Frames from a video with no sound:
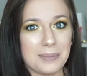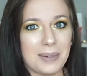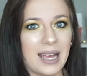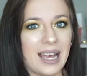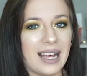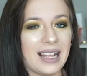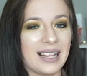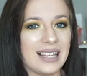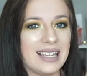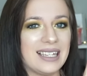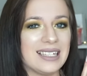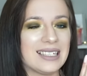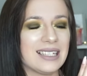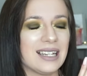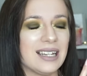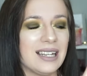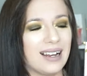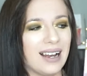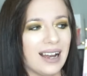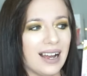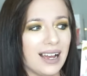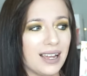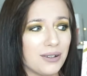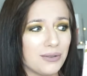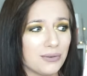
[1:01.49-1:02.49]
palette.
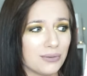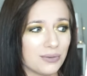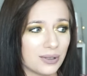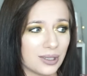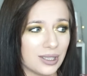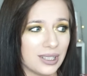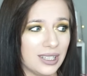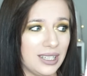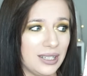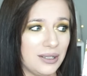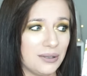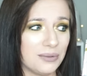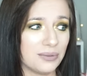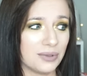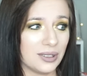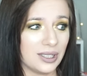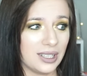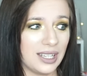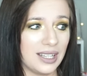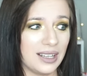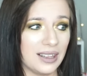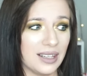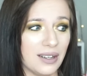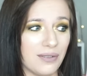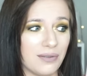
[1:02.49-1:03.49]
I really,
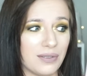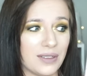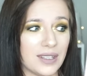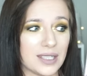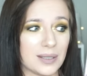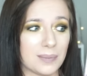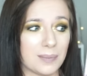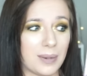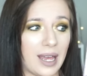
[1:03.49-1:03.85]
really love this